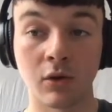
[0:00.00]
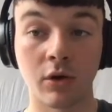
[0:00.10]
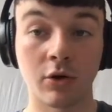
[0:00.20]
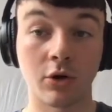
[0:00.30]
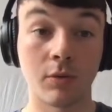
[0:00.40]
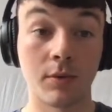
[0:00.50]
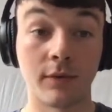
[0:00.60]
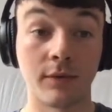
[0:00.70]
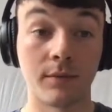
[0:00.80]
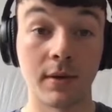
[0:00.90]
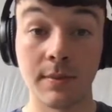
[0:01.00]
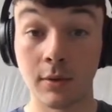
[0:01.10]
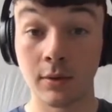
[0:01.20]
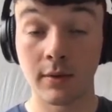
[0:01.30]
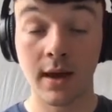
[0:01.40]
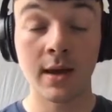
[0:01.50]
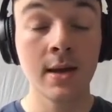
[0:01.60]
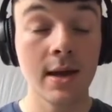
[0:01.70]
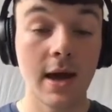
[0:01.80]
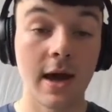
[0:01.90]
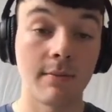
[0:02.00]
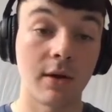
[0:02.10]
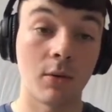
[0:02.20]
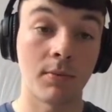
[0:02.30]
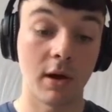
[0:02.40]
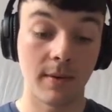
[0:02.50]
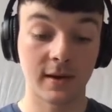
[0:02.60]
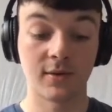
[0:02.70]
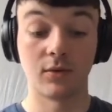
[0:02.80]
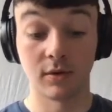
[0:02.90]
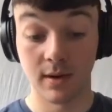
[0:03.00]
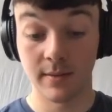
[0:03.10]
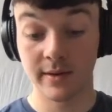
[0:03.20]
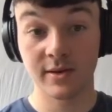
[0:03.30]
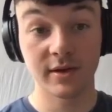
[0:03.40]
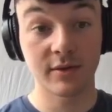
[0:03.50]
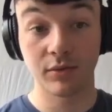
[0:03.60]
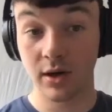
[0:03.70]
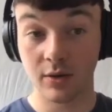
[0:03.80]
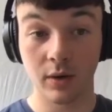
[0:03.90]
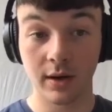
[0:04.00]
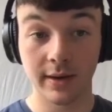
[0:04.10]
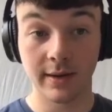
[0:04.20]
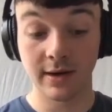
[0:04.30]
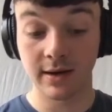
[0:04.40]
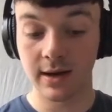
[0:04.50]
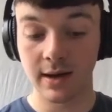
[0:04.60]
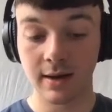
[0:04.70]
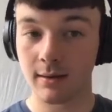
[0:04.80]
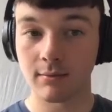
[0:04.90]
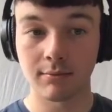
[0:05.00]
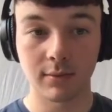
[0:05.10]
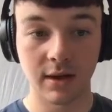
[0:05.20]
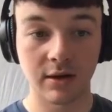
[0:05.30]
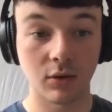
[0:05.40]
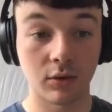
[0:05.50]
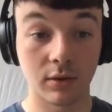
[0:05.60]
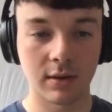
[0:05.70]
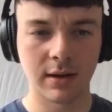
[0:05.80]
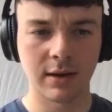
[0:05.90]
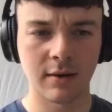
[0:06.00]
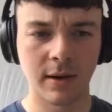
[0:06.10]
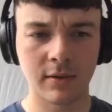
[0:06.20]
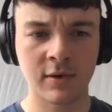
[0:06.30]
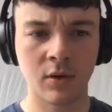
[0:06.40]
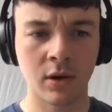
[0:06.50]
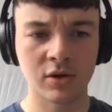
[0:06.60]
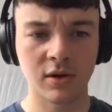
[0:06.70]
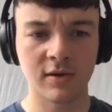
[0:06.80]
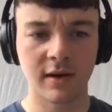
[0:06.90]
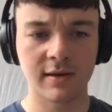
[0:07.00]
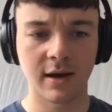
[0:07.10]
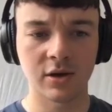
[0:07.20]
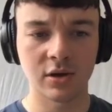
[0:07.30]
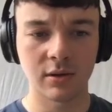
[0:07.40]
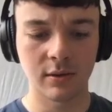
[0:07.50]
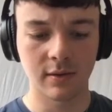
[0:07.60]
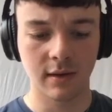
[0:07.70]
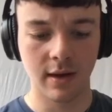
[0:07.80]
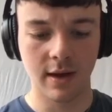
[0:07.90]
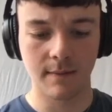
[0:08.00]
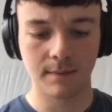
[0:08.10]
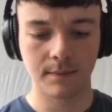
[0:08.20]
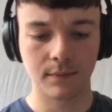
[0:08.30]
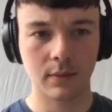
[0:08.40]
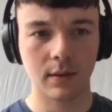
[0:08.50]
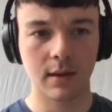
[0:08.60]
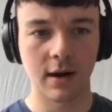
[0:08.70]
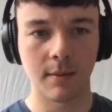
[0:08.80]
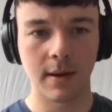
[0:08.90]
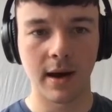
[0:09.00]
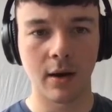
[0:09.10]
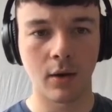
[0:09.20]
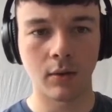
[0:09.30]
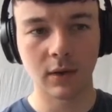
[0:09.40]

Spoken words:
great group of people there, and they reply back to all of my messages really quickly. They did about 200 citations in about